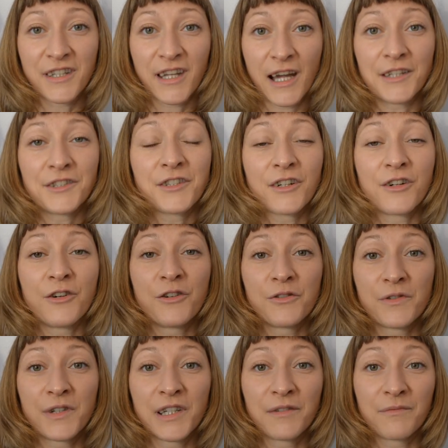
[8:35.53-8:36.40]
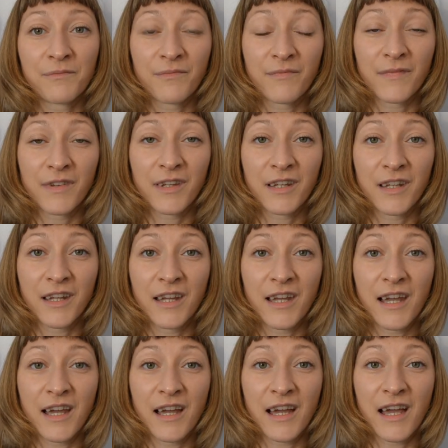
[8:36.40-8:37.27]
category,
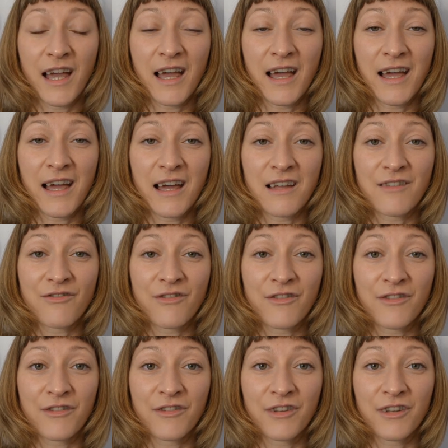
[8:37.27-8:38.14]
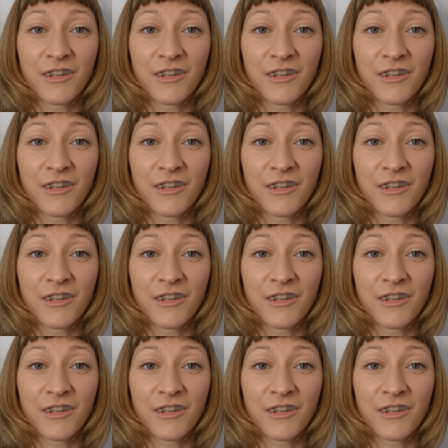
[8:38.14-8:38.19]
and